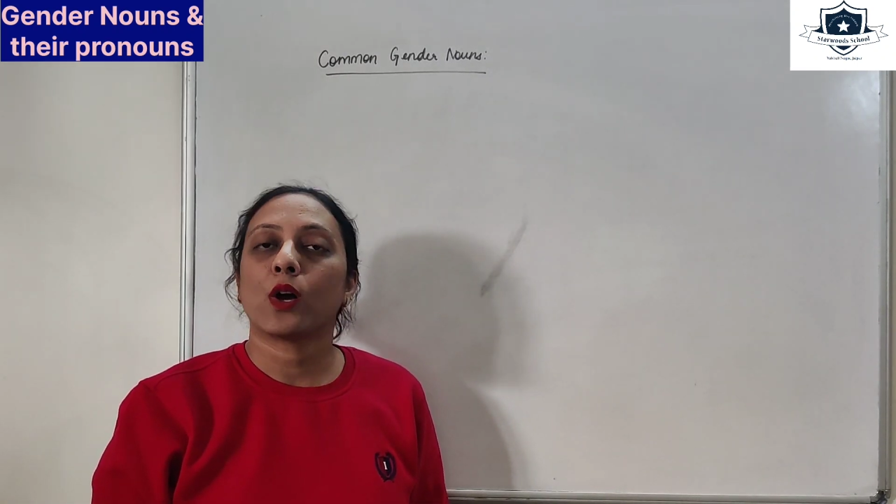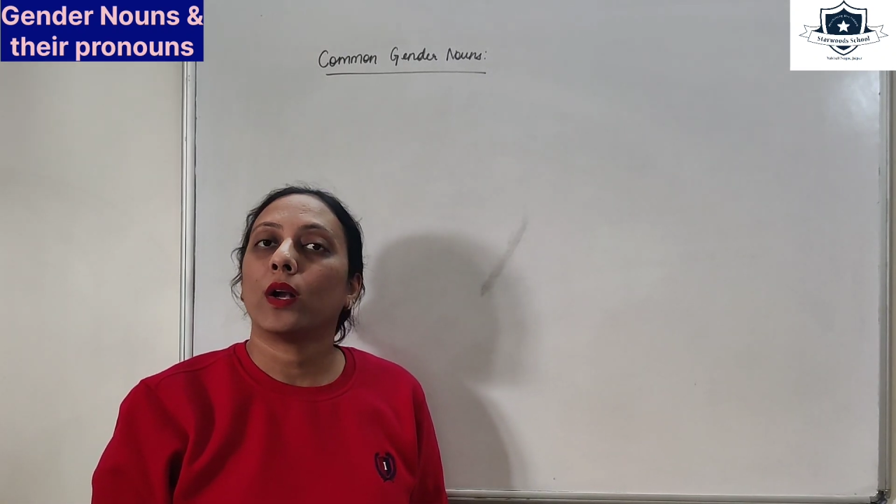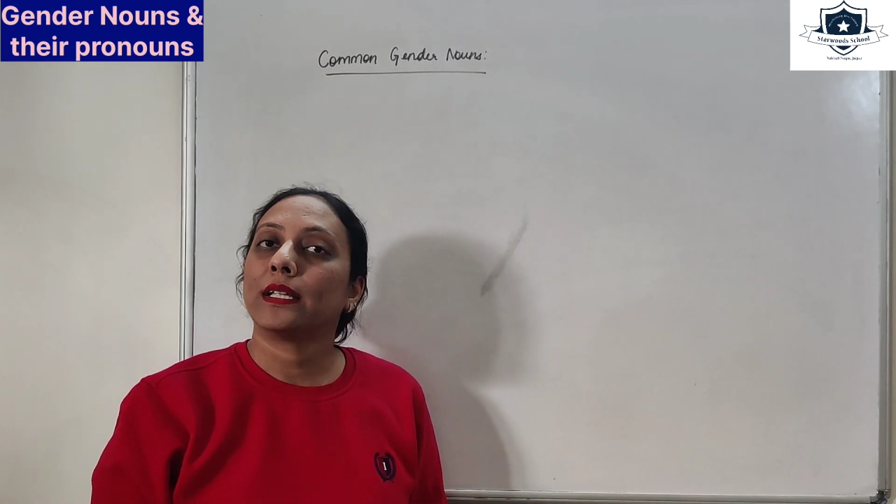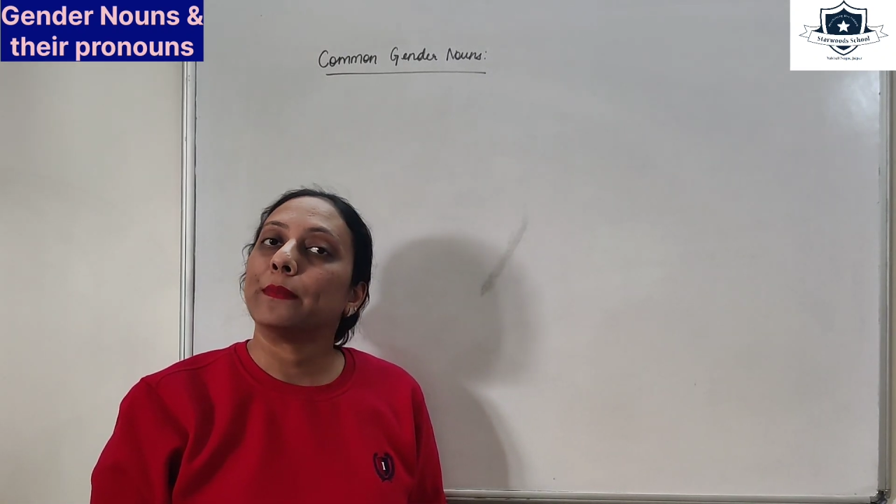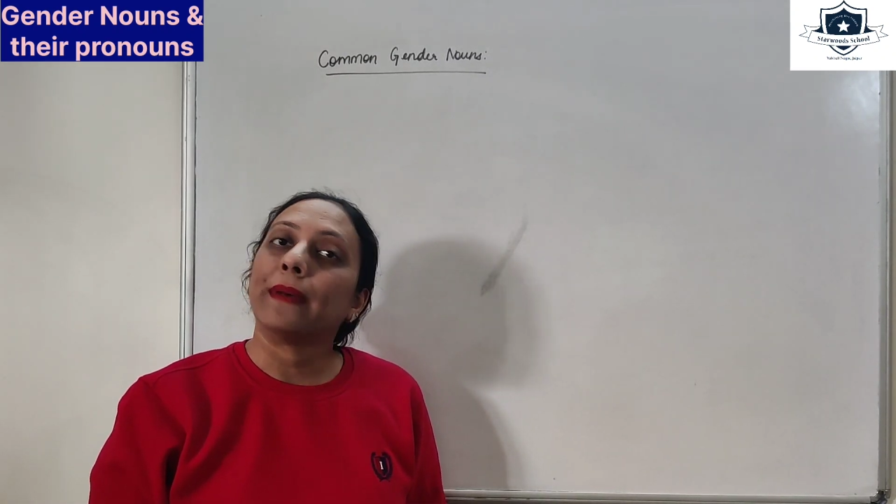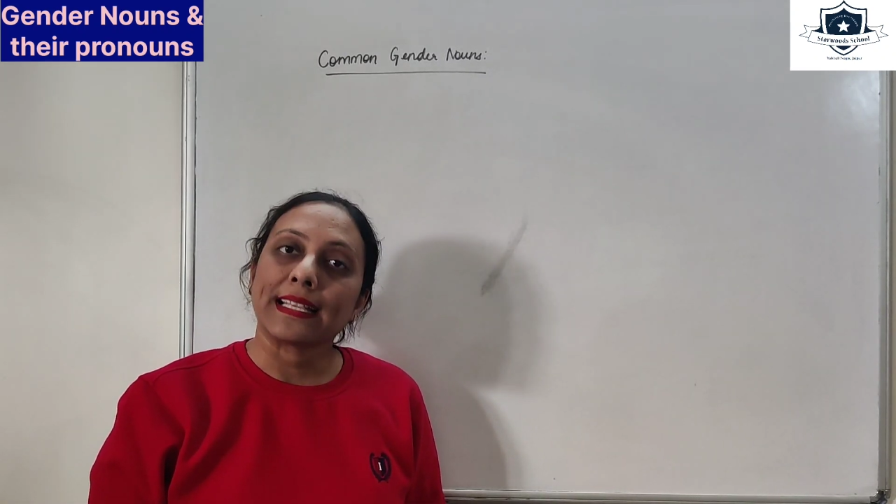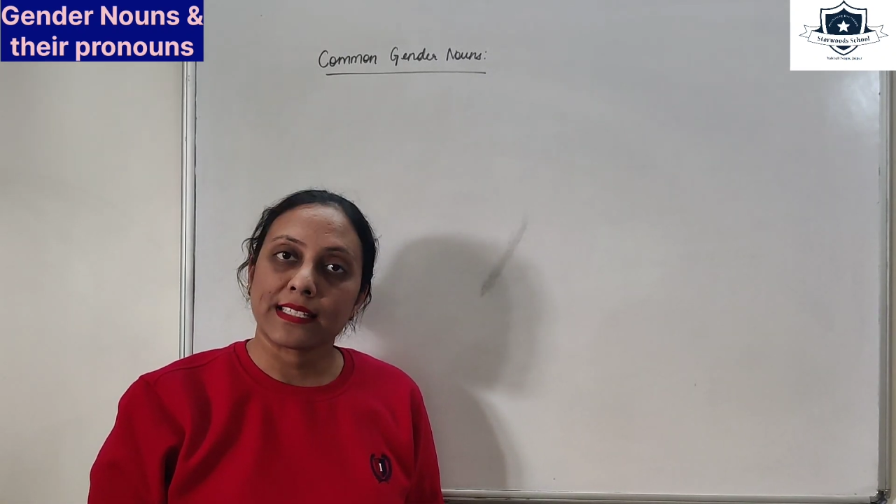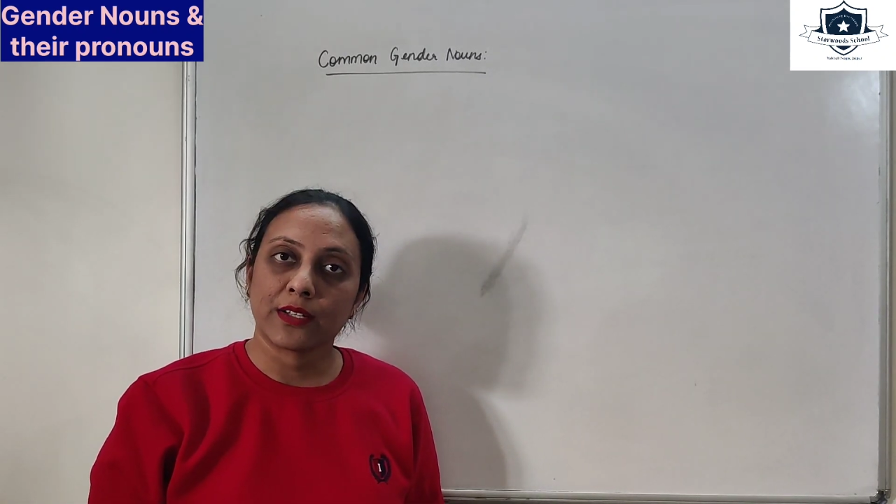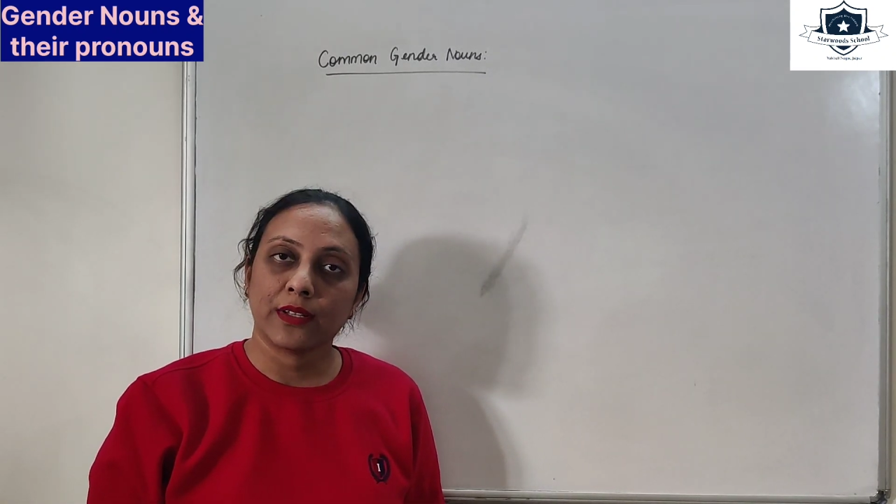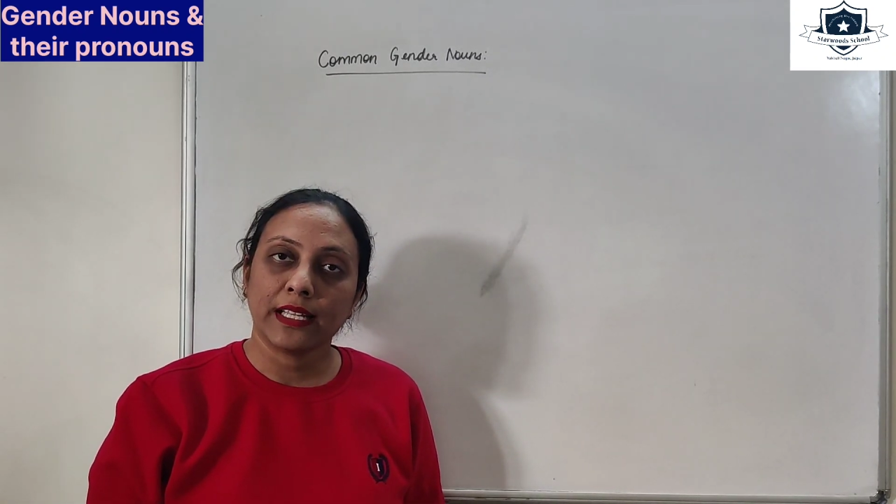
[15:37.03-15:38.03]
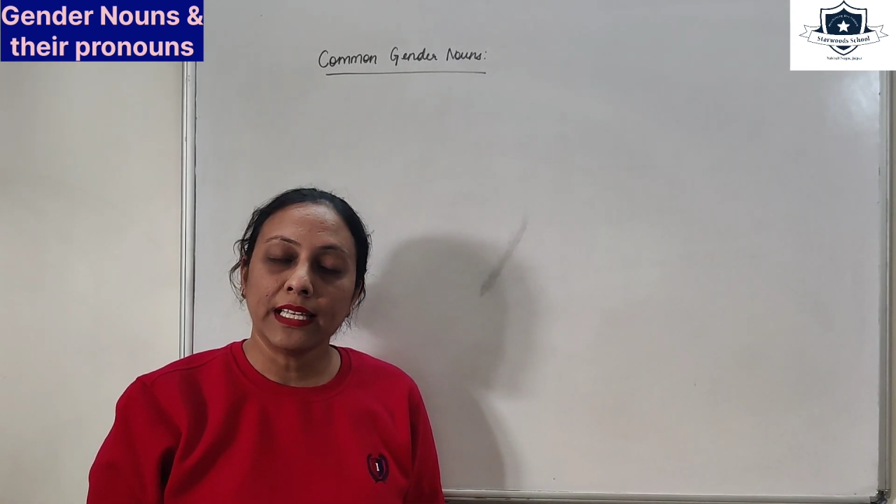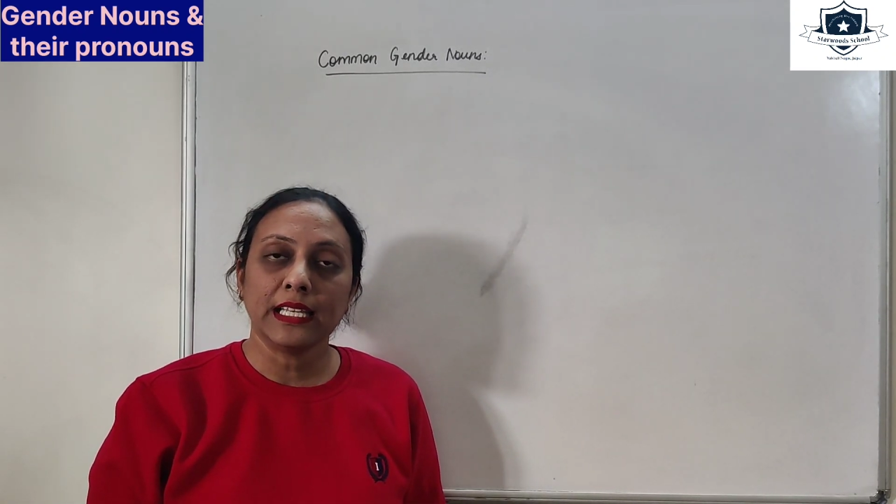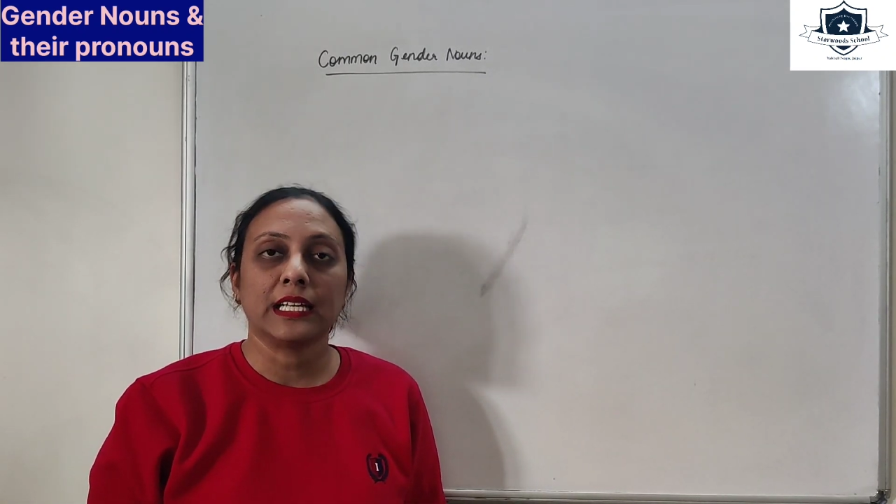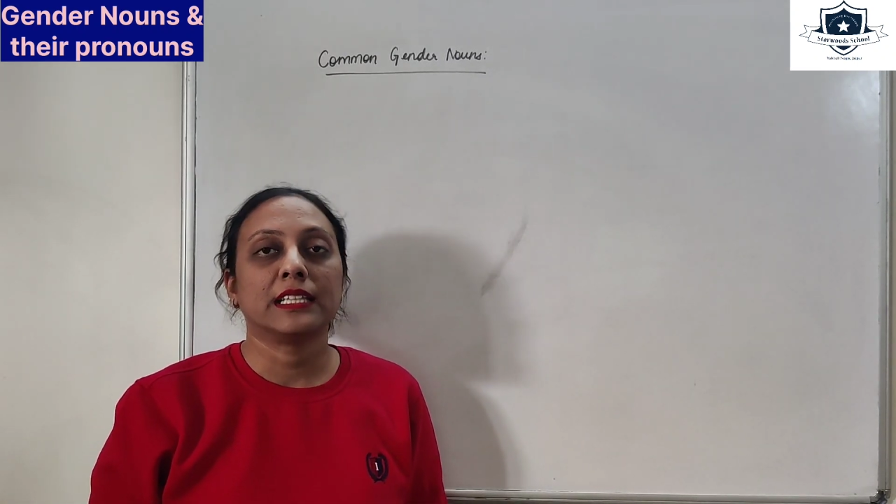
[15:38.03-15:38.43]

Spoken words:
called the masculine,